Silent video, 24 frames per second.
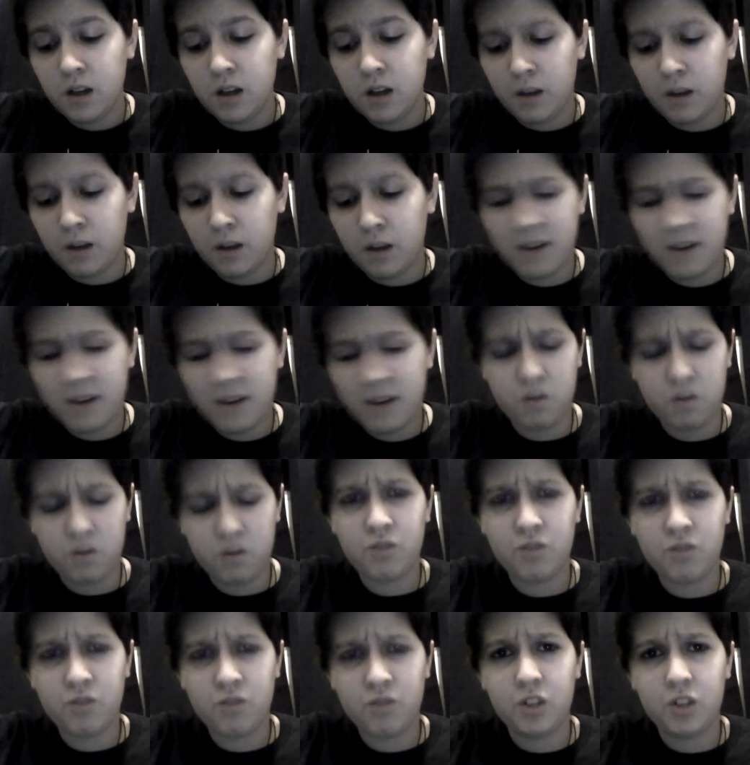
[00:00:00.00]
I mean, I'm not
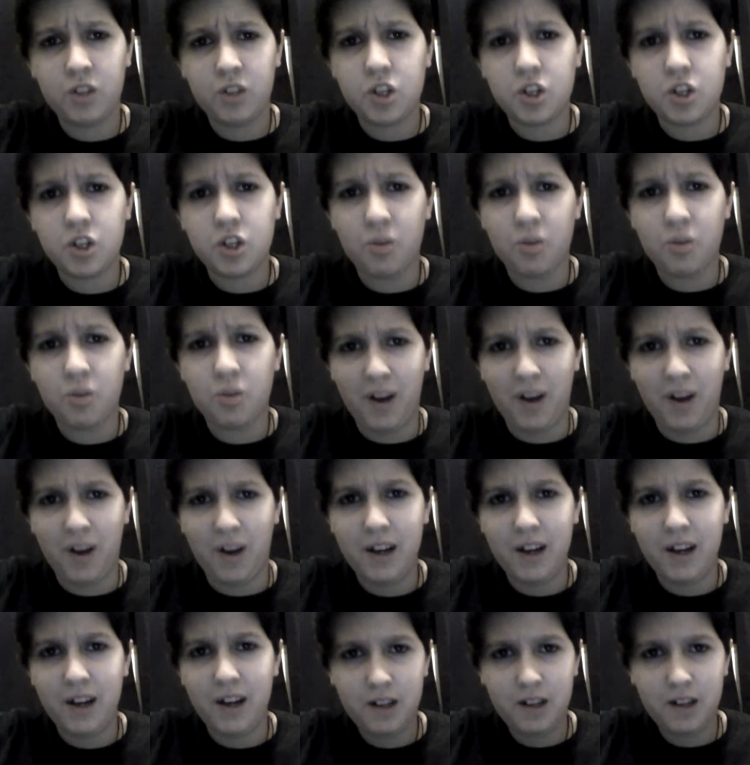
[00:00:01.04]
really sure
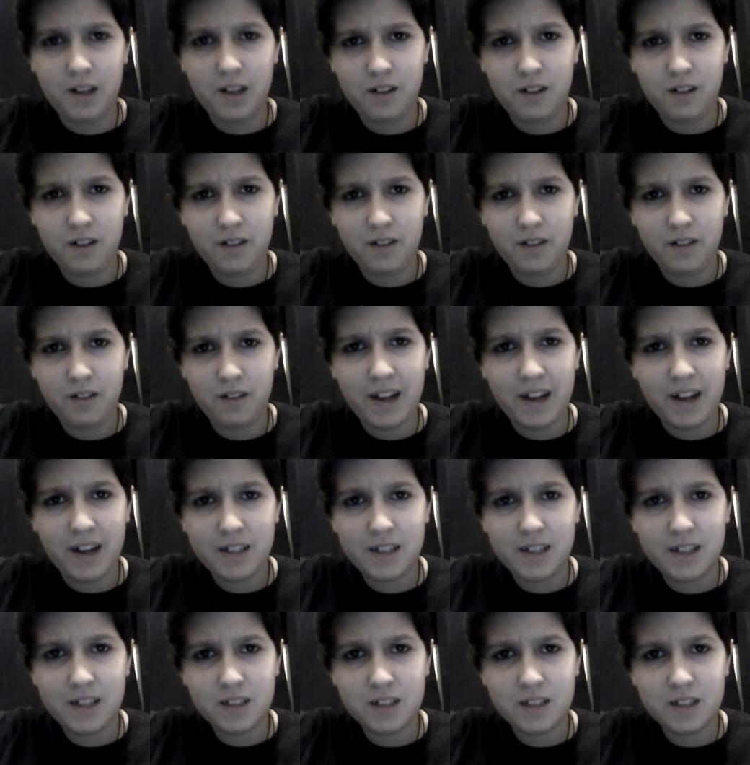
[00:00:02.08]
why that
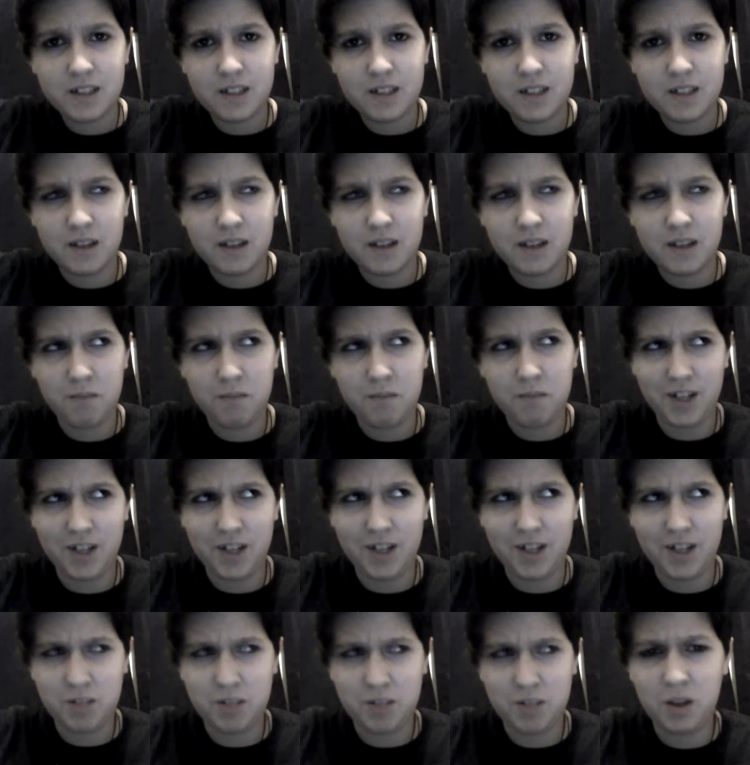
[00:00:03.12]
is. It might
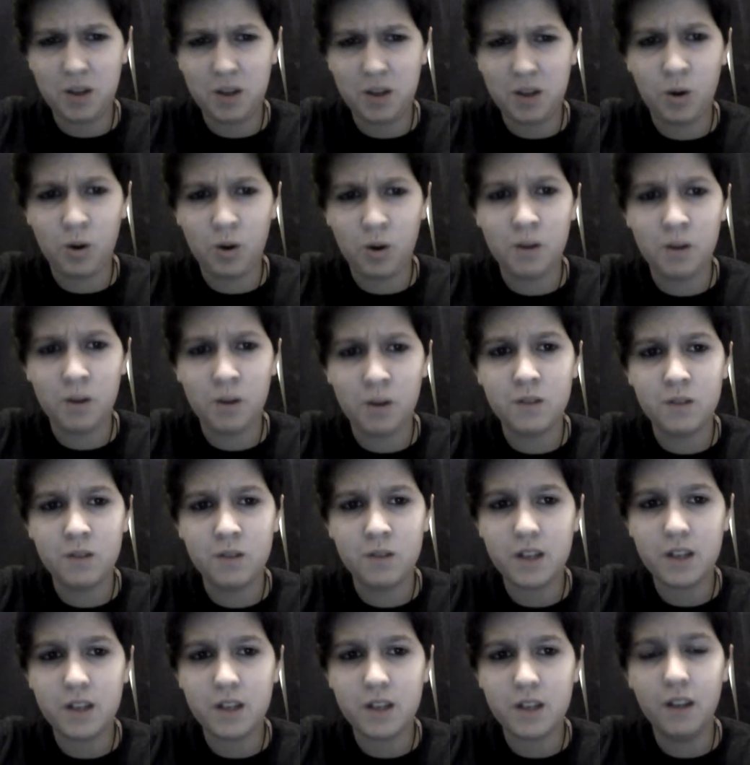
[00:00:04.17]
just be the hormones
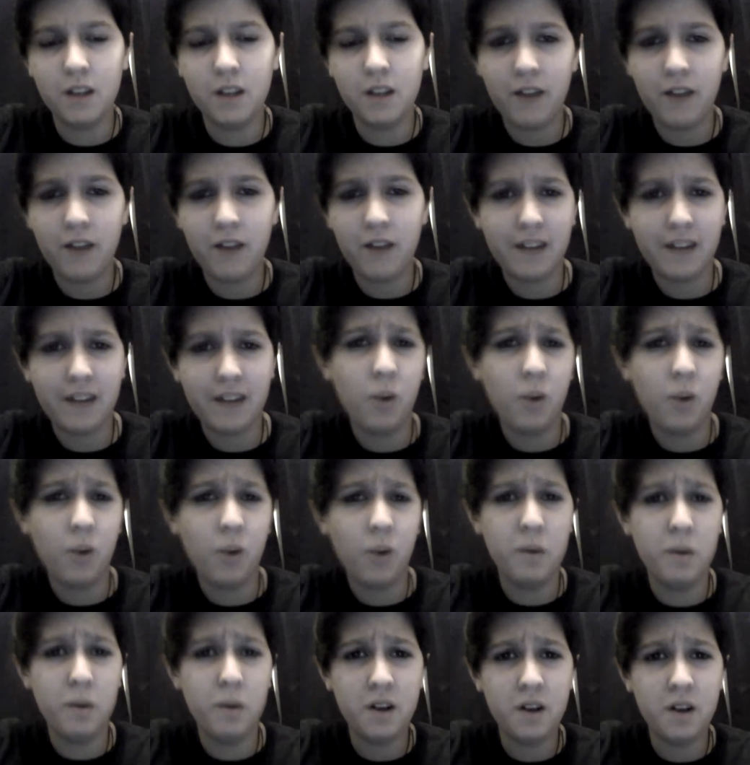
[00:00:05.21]
and the fact that
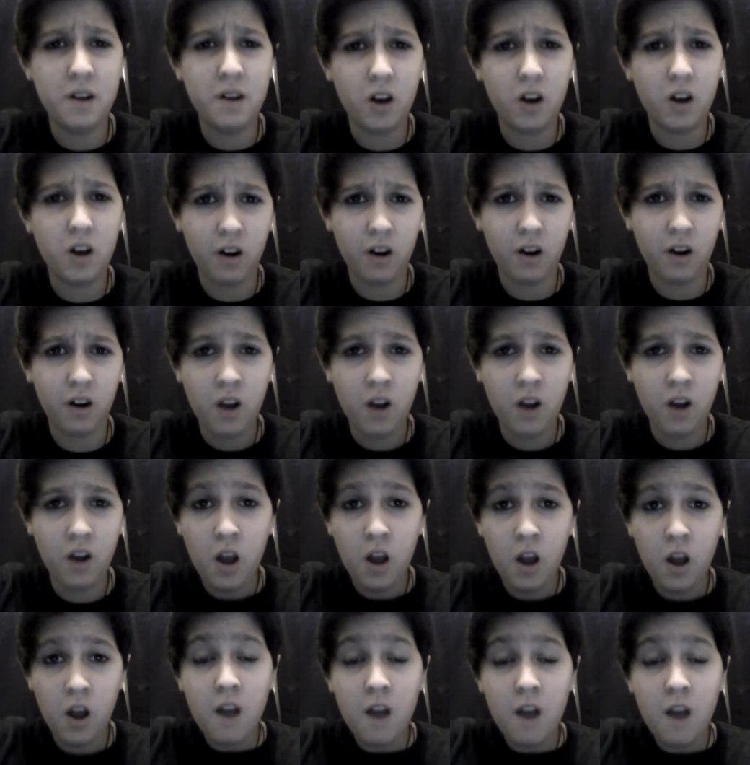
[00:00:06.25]
women are
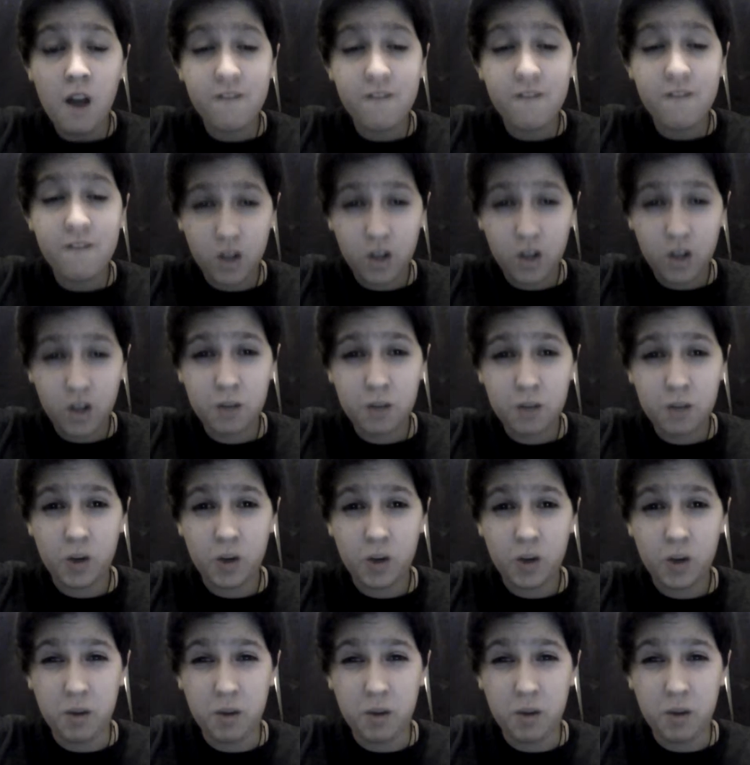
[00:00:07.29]
far more
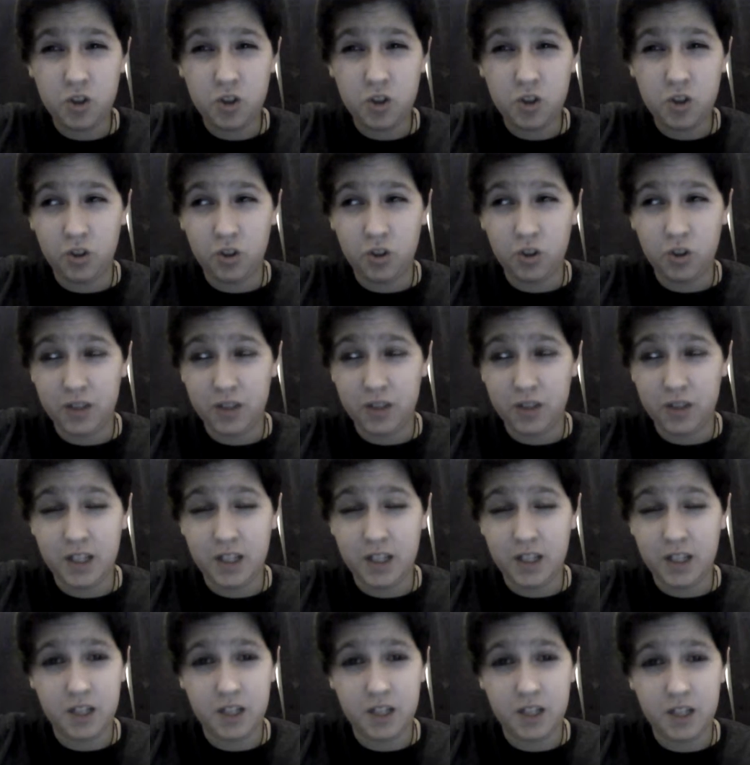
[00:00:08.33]
emotional and
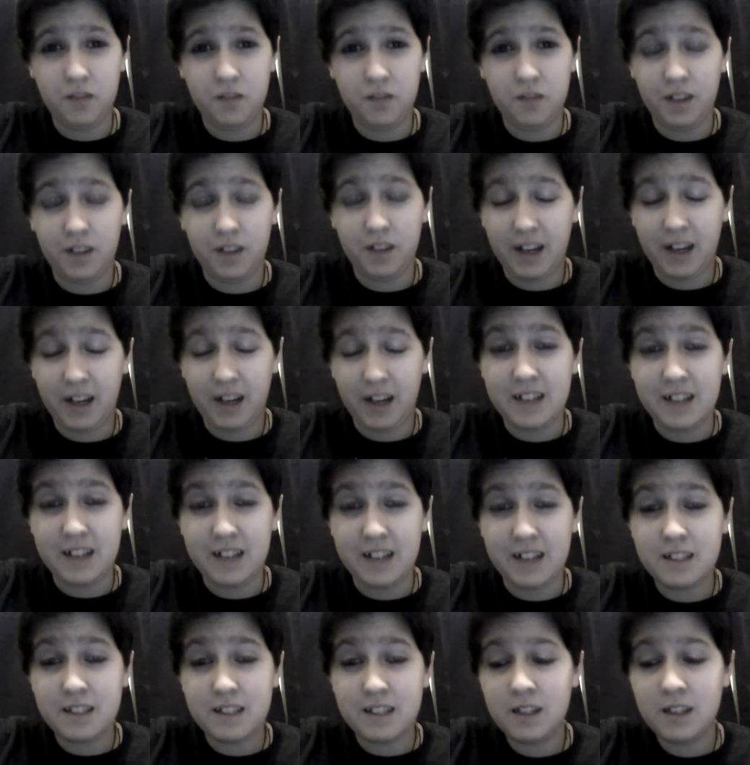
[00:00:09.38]
sensitive than guys.
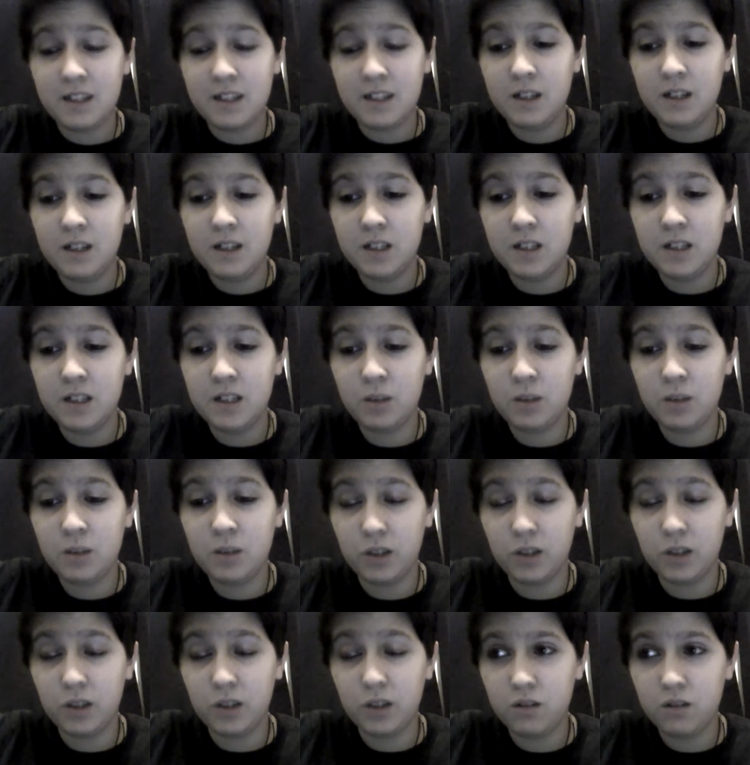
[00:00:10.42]

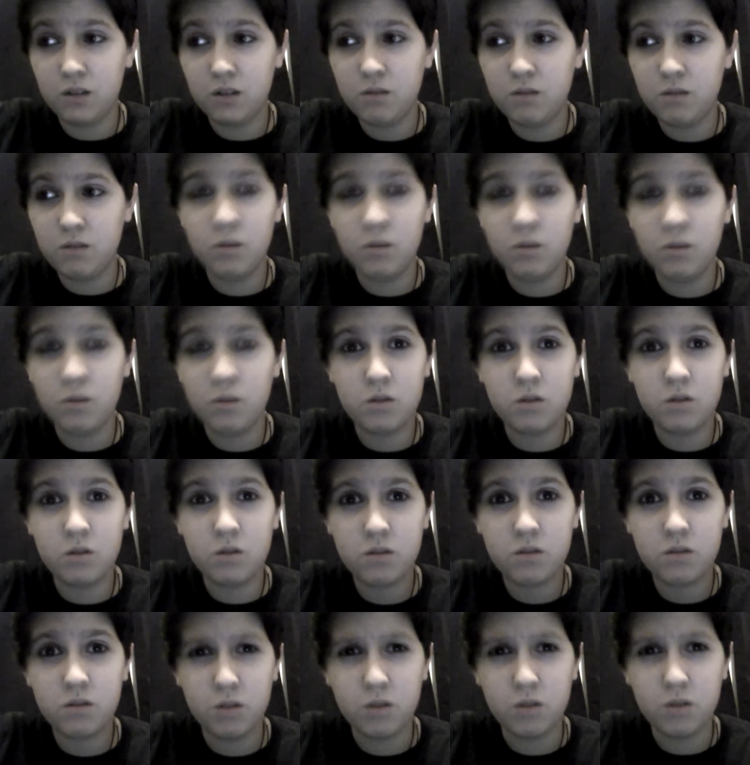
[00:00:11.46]
Well, most
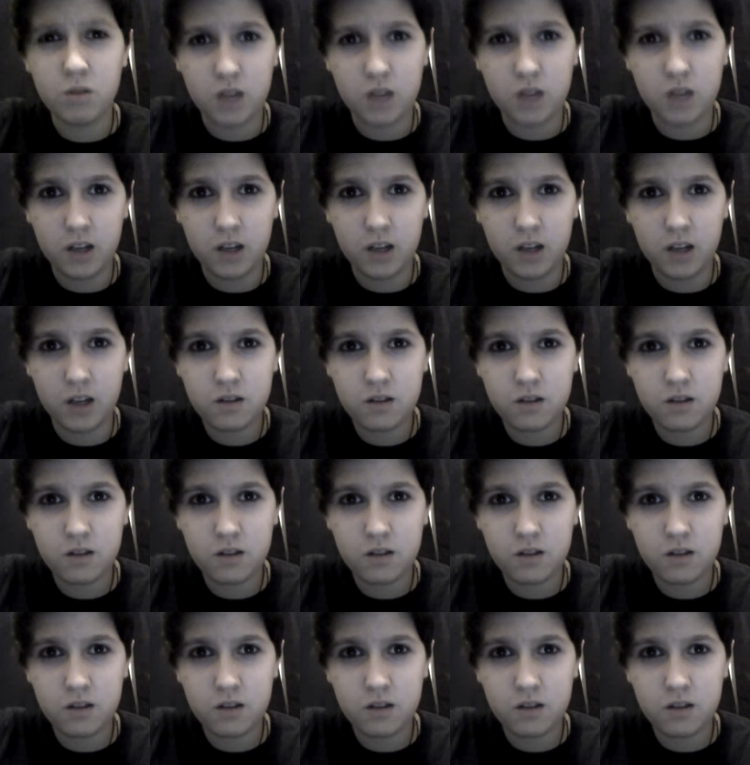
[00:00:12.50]
most guys.